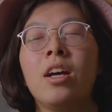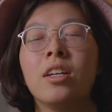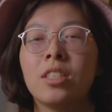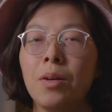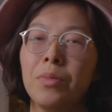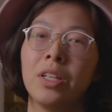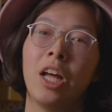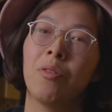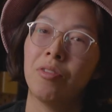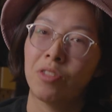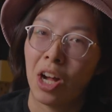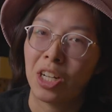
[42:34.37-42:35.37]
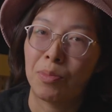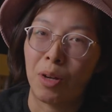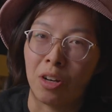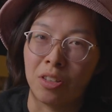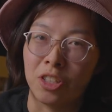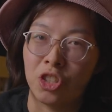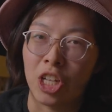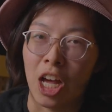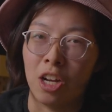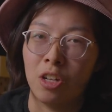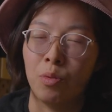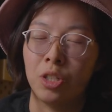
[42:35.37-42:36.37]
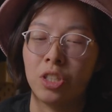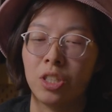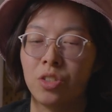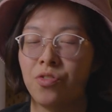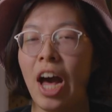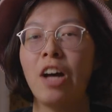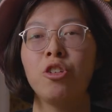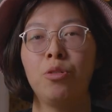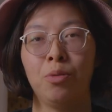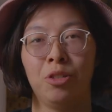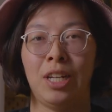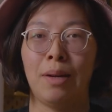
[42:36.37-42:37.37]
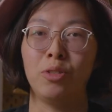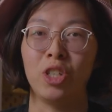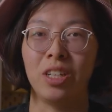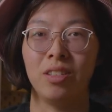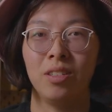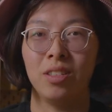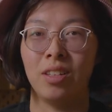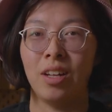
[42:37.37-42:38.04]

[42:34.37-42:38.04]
something that we've talked about on this channel, which is value perception.